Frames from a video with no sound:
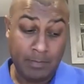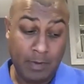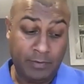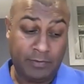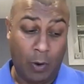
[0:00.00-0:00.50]

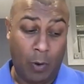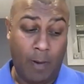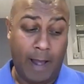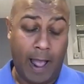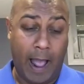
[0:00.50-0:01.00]
So,
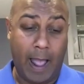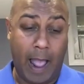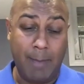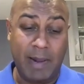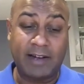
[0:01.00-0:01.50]

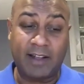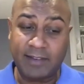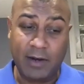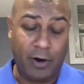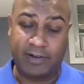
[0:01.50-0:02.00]
I mean, it
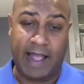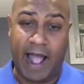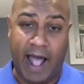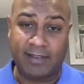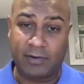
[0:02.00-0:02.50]
doesn't hurt to
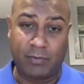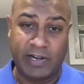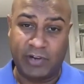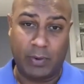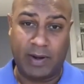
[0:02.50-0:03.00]

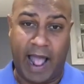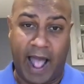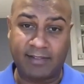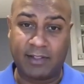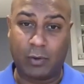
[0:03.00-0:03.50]
reach out and
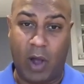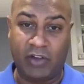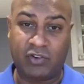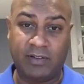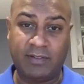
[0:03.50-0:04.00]
ask the
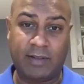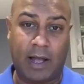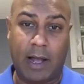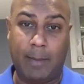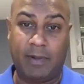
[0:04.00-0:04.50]
questions.
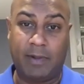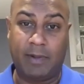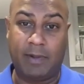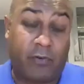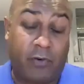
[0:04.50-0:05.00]

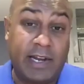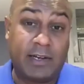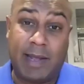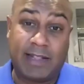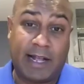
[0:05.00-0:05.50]
It's free to
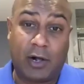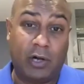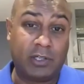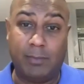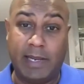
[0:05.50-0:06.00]
make that call
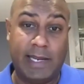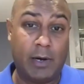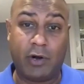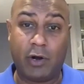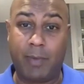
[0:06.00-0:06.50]
to me
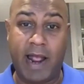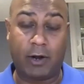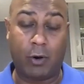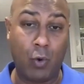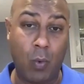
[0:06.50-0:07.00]
or your bank
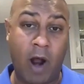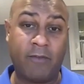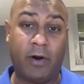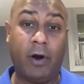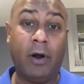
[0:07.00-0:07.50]
or
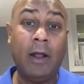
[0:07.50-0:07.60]
whoever.